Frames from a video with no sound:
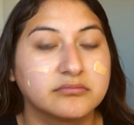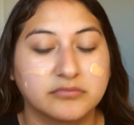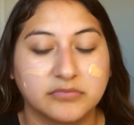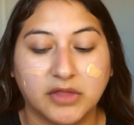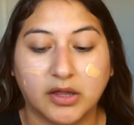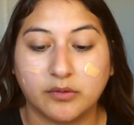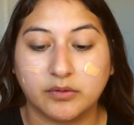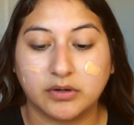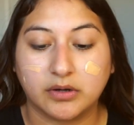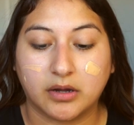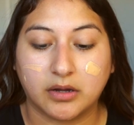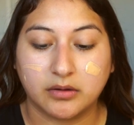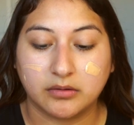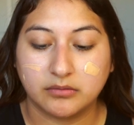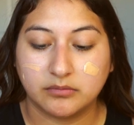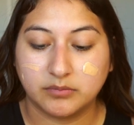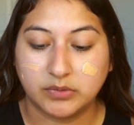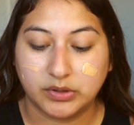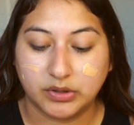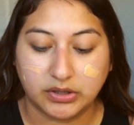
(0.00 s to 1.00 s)
That would not
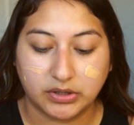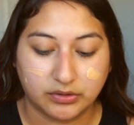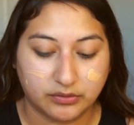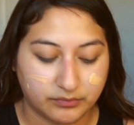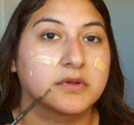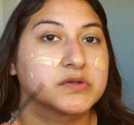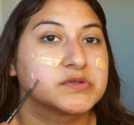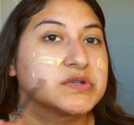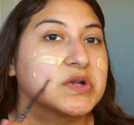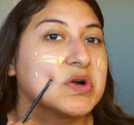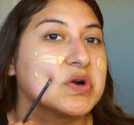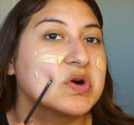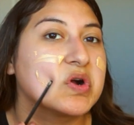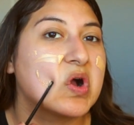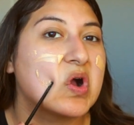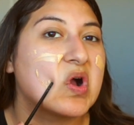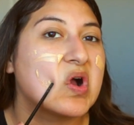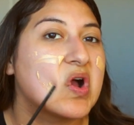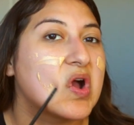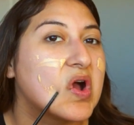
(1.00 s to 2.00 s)
be cute. So
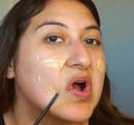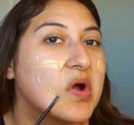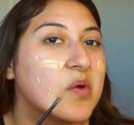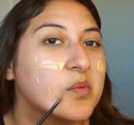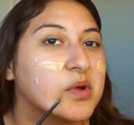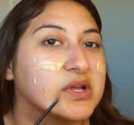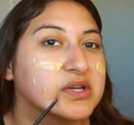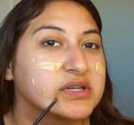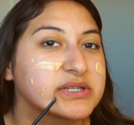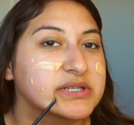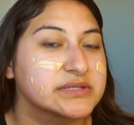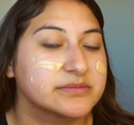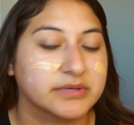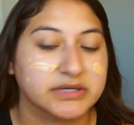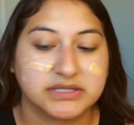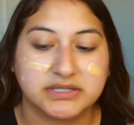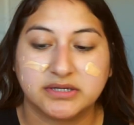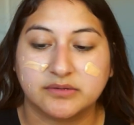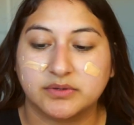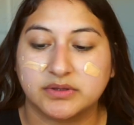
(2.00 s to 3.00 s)
I just
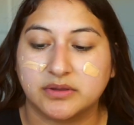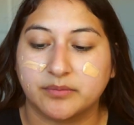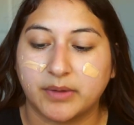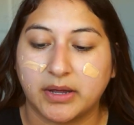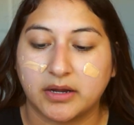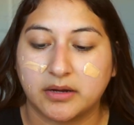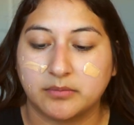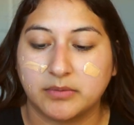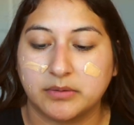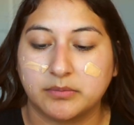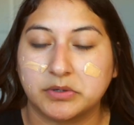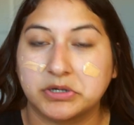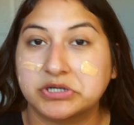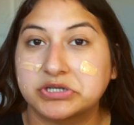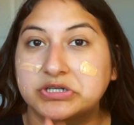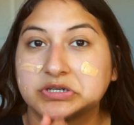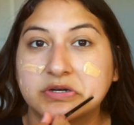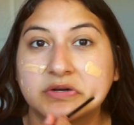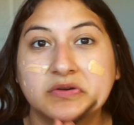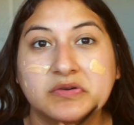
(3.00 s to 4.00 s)
mixed it with the back of my
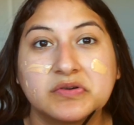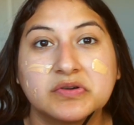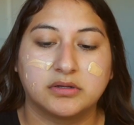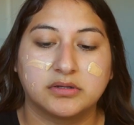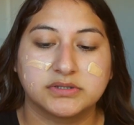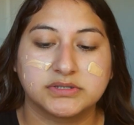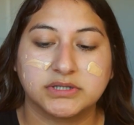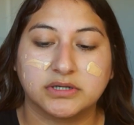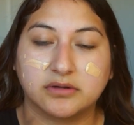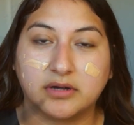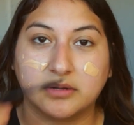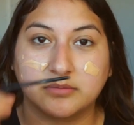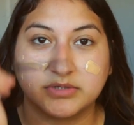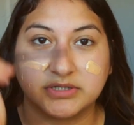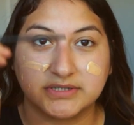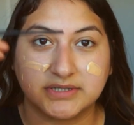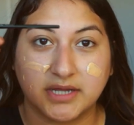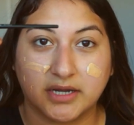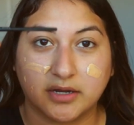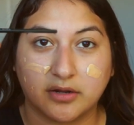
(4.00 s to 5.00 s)
brush. So I'm
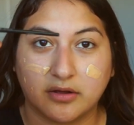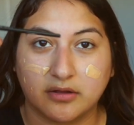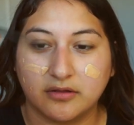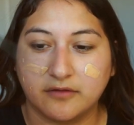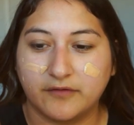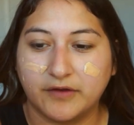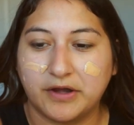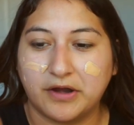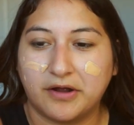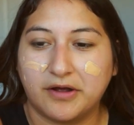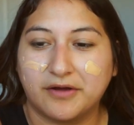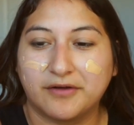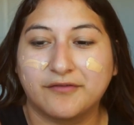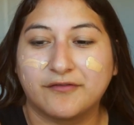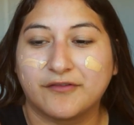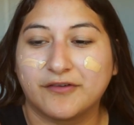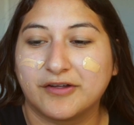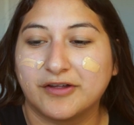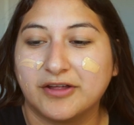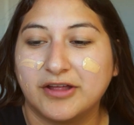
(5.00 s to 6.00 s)
just getting all of it
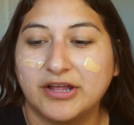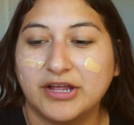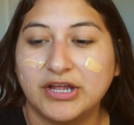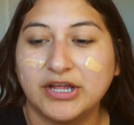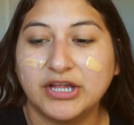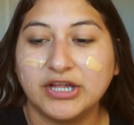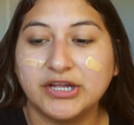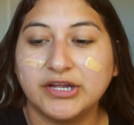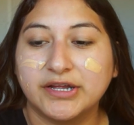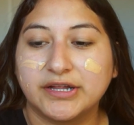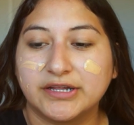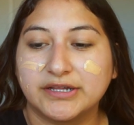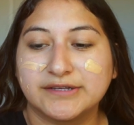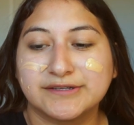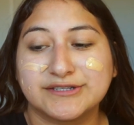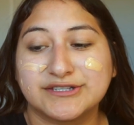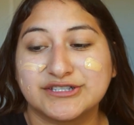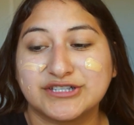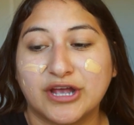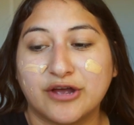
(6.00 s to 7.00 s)
off.
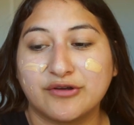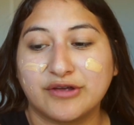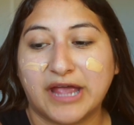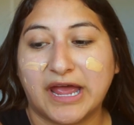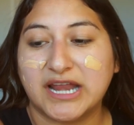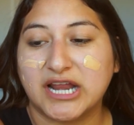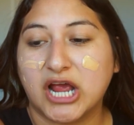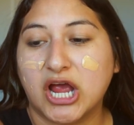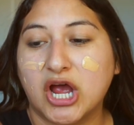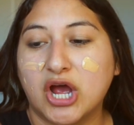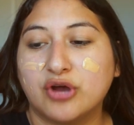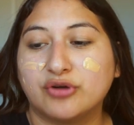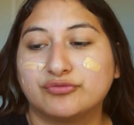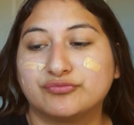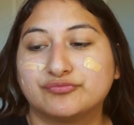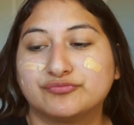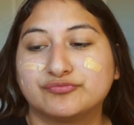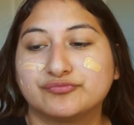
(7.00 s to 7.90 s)
So ghetto.